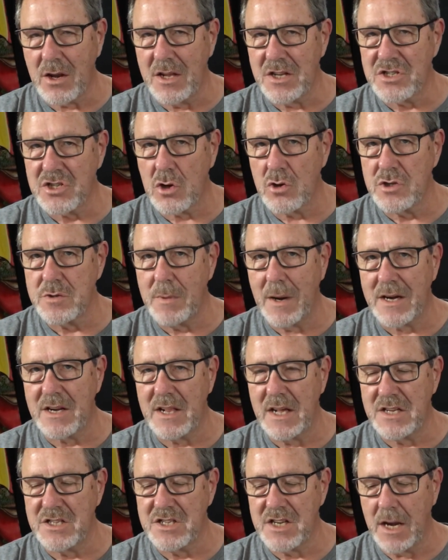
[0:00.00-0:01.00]
This goes back
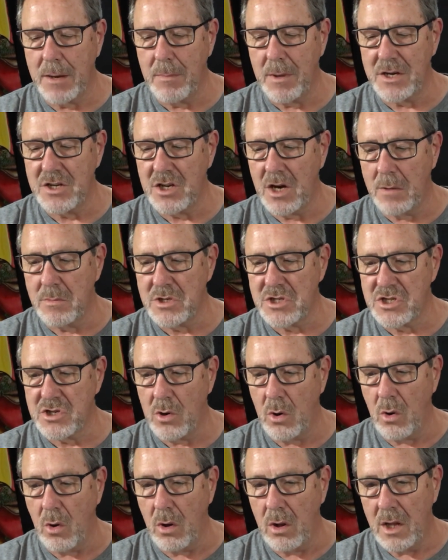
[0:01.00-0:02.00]
to that saying by Thomas
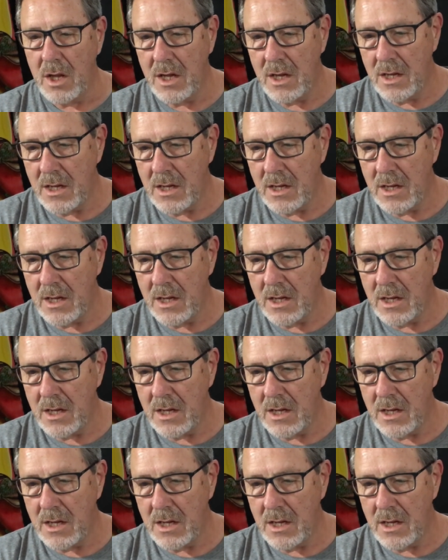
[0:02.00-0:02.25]
Sowell.